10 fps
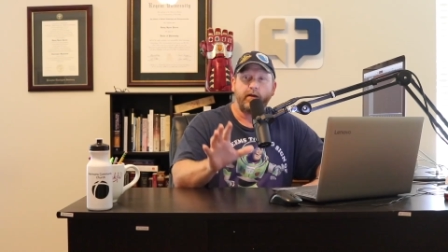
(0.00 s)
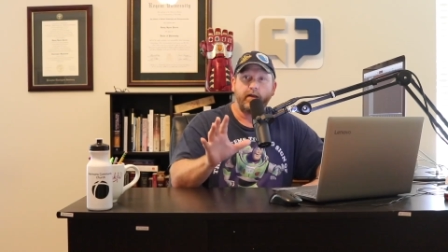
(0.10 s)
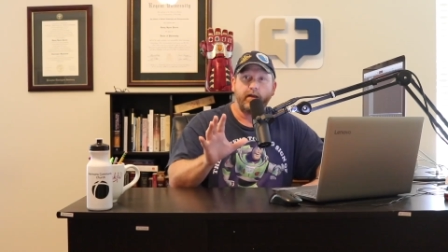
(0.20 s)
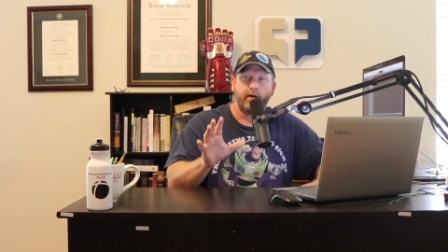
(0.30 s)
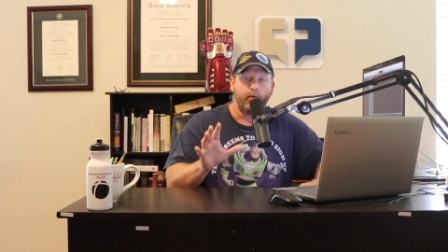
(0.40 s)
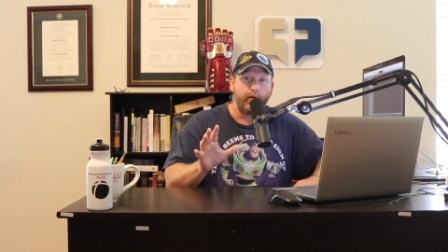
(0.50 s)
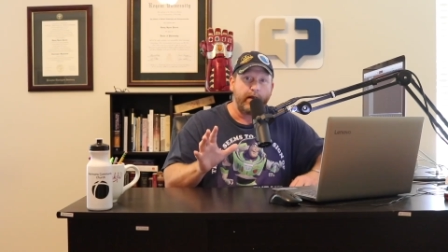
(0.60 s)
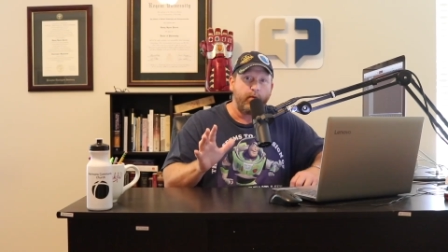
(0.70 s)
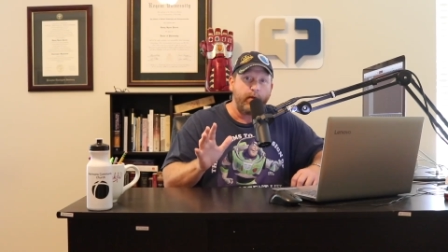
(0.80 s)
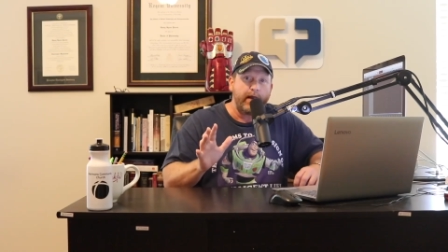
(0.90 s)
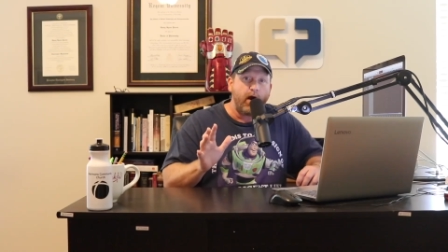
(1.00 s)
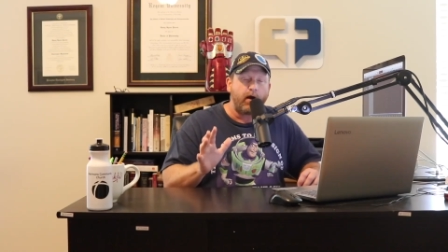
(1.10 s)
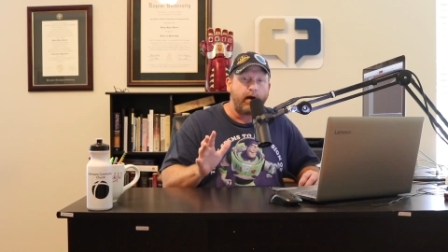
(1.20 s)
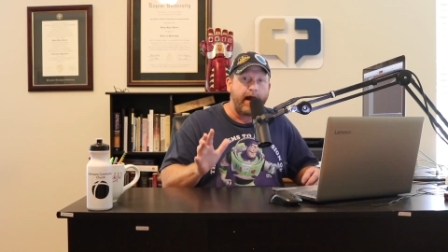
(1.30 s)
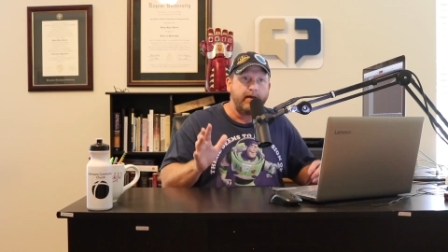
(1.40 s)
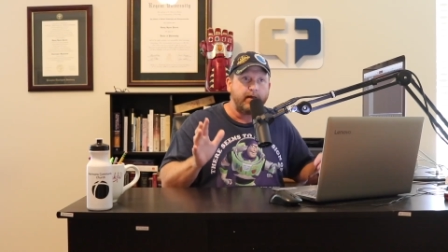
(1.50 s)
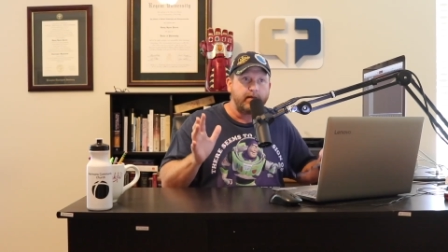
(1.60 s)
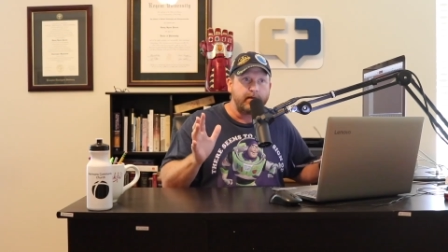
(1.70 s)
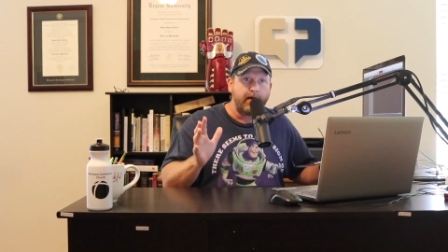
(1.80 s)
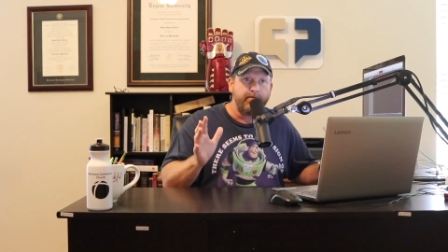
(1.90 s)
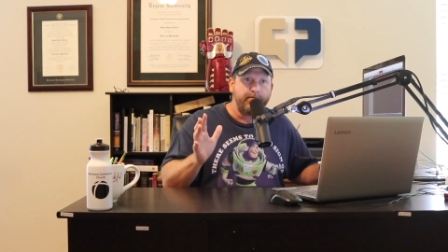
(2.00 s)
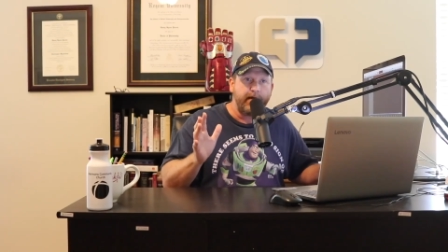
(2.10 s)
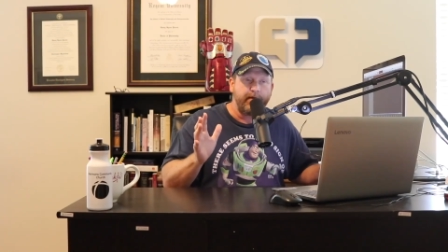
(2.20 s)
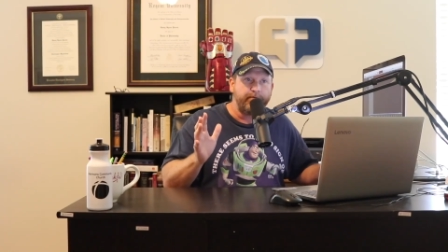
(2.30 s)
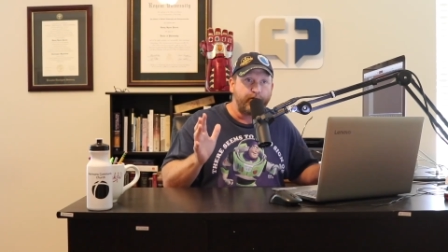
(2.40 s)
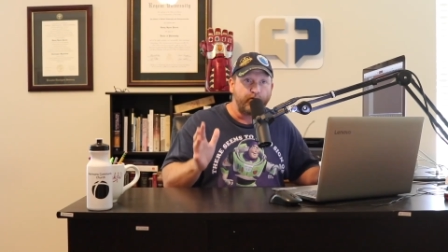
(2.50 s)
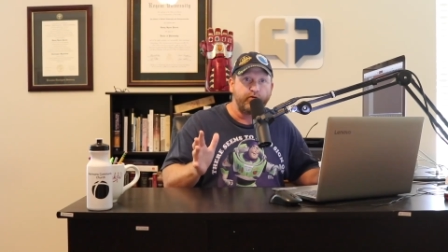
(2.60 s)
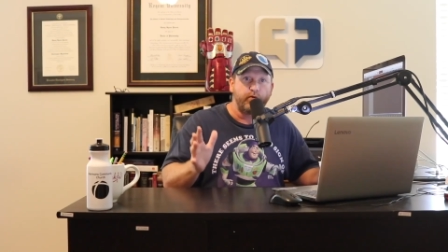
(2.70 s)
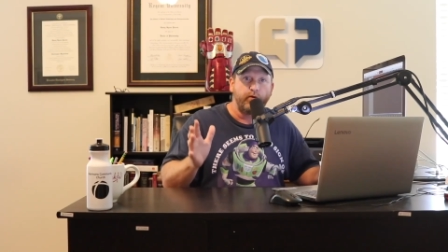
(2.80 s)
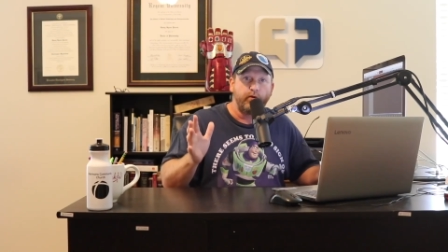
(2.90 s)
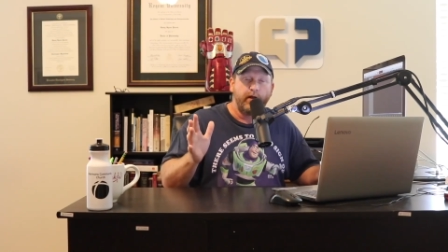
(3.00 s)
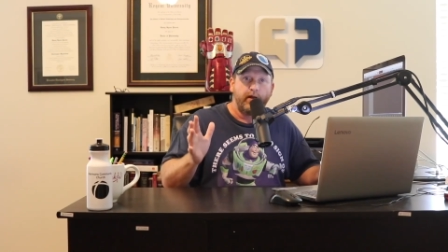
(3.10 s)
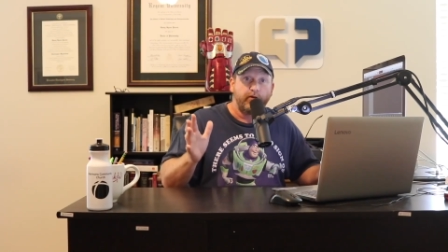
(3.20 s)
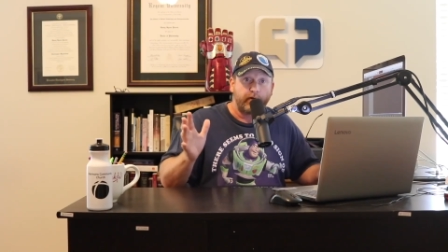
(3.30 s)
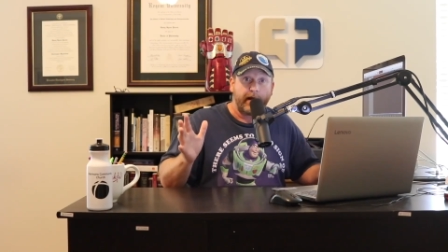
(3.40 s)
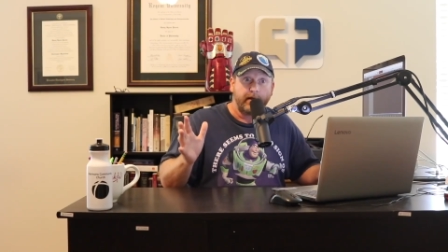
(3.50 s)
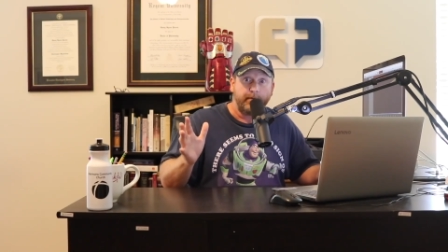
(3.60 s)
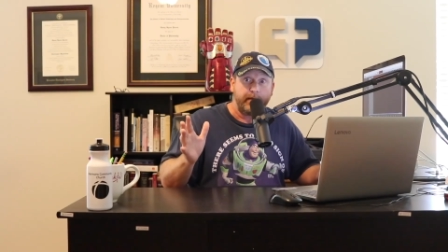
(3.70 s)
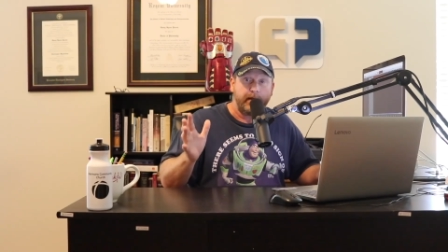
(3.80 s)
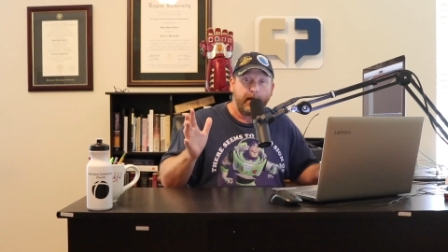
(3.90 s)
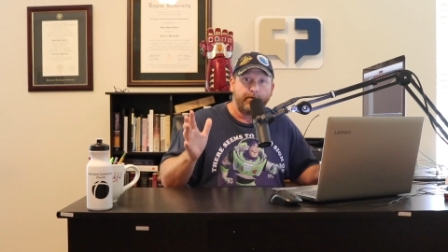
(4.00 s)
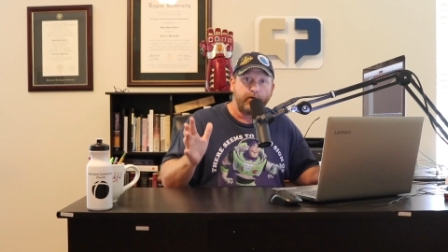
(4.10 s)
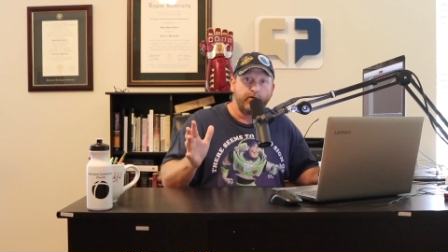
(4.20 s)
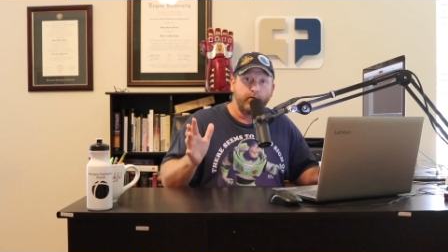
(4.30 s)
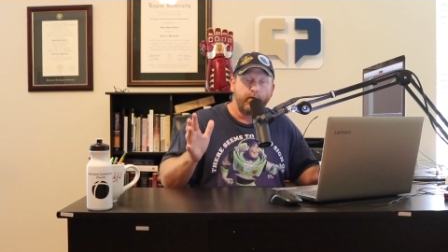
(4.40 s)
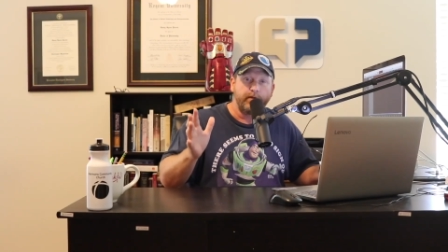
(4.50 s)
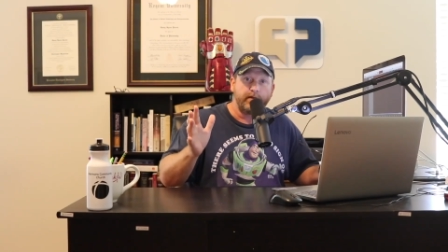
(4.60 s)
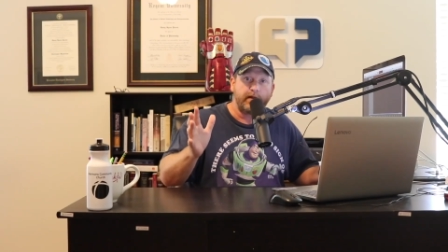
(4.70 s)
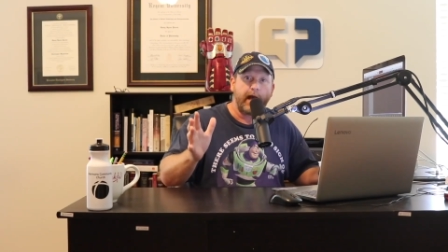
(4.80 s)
Our, uh, we, we are a, a, a virtual, trying to be a virtual